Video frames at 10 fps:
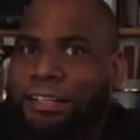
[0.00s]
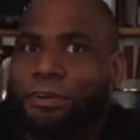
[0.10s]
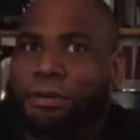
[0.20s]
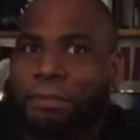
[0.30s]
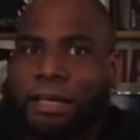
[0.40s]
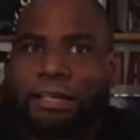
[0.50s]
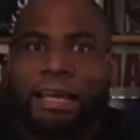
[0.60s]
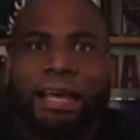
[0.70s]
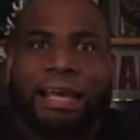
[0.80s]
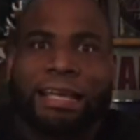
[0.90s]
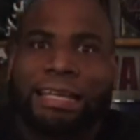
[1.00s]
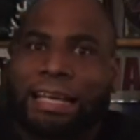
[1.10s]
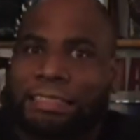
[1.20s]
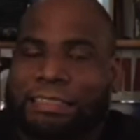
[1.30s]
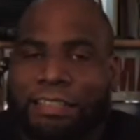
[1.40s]
you know what I mean? He
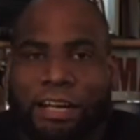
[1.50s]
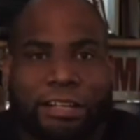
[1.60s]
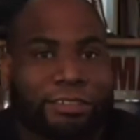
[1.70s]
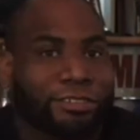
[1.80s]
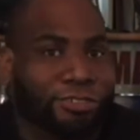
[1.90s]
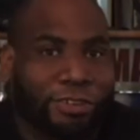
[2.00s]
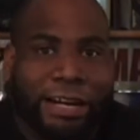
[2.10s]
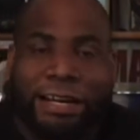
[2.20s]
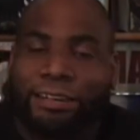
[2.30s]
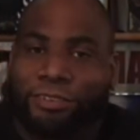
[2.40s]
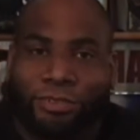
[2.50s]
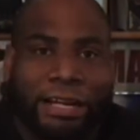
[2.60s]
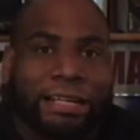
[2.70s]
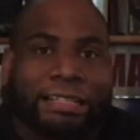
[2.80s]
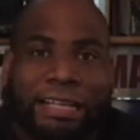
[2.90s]
has done great,
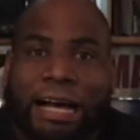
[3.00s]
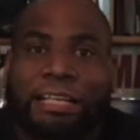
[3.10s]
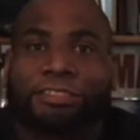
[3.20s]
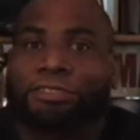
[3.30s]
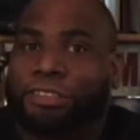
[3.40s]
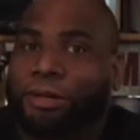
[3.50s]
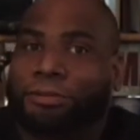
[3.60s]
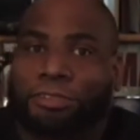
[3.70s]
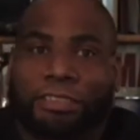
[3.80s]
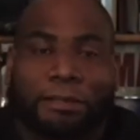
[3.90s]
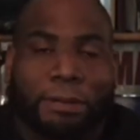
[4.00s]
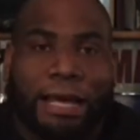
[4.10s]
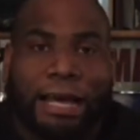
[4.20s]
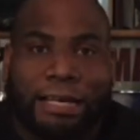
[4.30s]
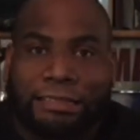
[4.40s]
great kaiju sculptures in the
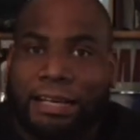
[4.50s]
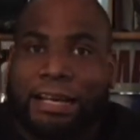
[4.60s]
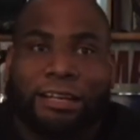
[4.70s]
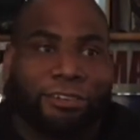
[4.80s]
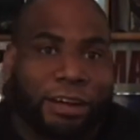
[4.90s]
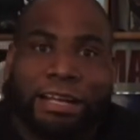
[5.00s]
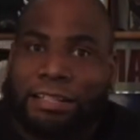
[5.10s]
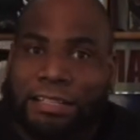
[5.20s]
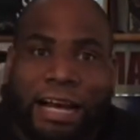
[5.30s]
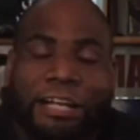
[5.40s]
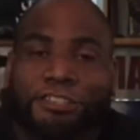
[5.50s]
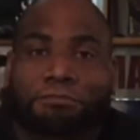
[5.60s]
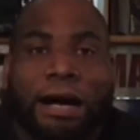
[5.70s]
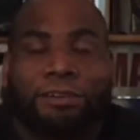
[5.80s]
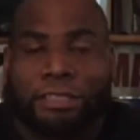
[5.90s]
past. Great kaiju
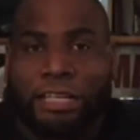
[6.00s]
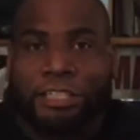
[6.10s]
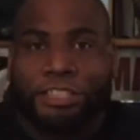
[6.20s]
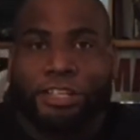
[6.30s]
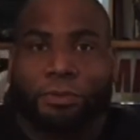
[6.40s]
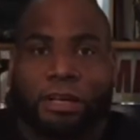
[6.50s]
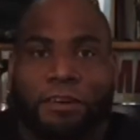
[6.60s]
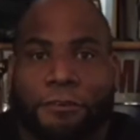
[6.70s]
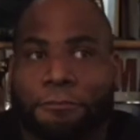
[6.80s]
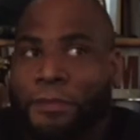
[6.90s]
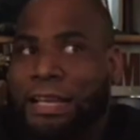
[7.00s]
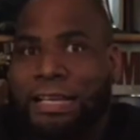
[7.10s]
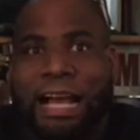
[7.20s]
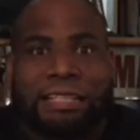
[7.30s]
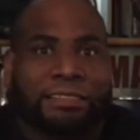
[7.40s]
model kits, you know, whatever.
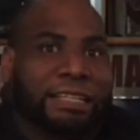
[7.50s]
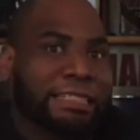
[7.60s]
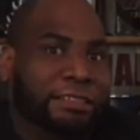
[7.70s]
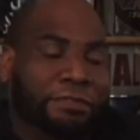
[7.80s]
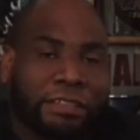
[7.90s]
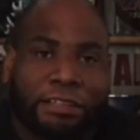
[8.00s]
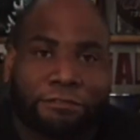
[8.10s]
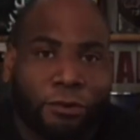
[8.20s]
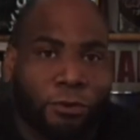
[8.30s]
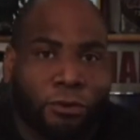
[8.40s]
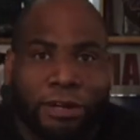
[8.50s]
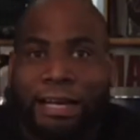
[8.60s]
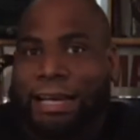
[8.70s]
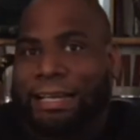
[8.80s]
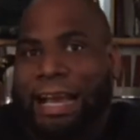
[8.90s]
Godzilla 1954,
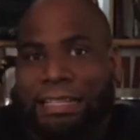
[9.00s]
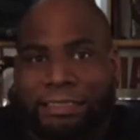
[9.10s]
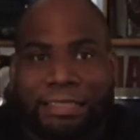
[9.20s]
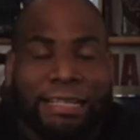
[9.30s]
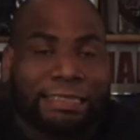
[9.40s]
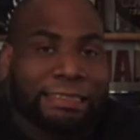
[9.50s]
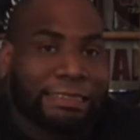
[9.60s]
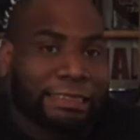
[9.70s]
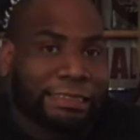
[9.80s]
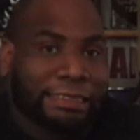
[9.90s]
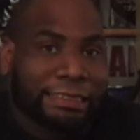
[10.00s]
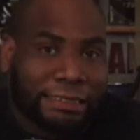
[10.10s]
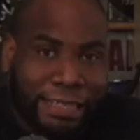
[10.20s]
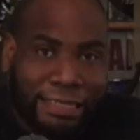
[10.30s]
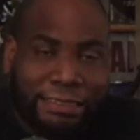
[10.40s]
Godzilla
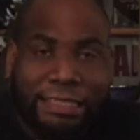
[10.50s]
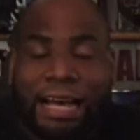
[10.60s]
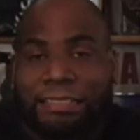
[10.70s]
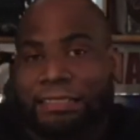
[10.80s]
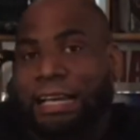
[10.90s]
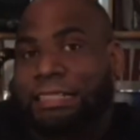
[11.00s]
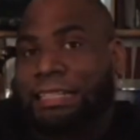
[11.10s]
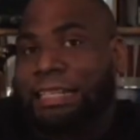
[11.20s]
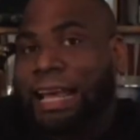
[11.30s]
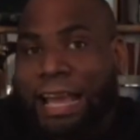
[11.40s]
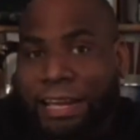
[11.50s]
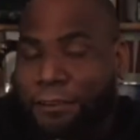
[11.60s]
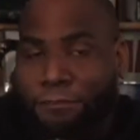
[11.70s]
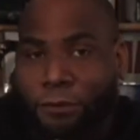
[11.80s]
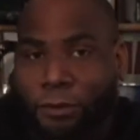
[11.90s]
1966, Godzilla
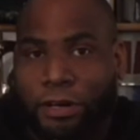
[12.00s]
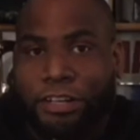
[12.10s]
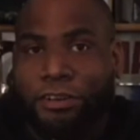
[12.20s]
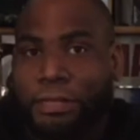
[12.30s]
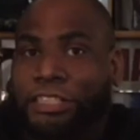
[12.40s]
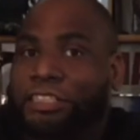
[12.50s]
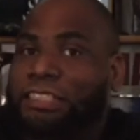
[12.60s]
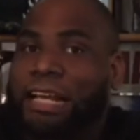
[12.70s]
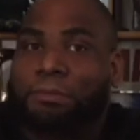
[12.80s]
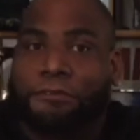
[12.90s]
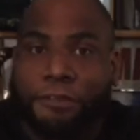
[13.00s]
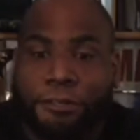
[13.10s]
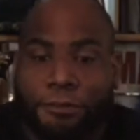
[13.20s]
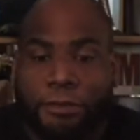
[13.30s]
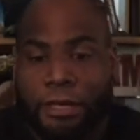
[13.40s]
1984, you know what I mean? Just to name a
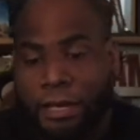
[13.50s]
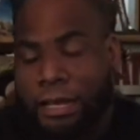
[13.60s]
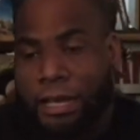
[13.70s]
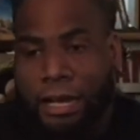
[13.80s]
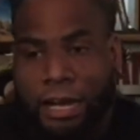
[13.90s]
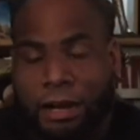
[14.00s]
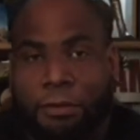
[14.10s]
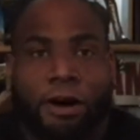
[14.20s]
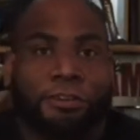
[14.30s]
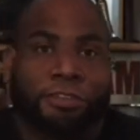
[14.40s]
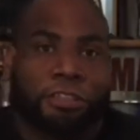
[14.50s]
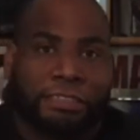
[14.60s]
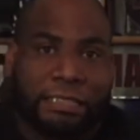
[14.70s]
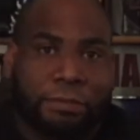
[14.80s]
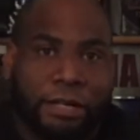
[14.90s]
few. All 30
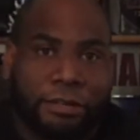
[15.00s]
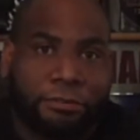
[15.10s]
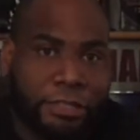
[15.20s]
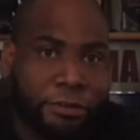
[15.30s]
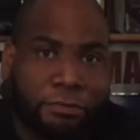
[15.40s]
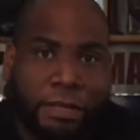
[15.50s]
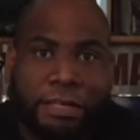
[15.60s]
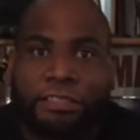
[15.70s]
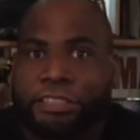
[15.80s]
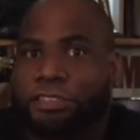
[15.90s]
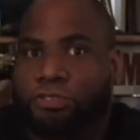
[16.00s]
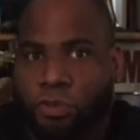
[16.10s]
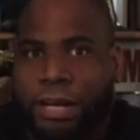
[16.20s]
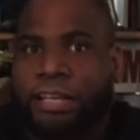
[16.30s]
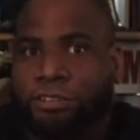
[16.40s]
centimeter, you know what I mean? Just
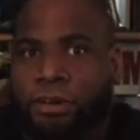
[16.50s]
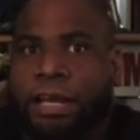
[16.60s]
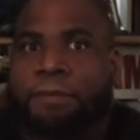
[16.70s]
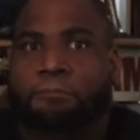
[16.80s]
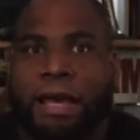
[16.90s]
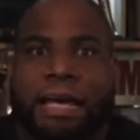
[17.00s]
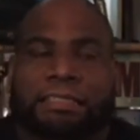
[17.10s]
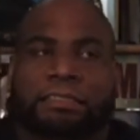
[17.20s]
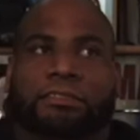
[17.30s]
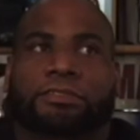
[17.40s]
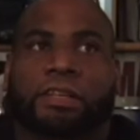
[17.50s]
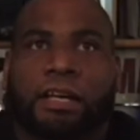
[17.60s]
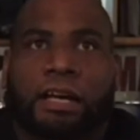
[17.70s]
great, great, massive,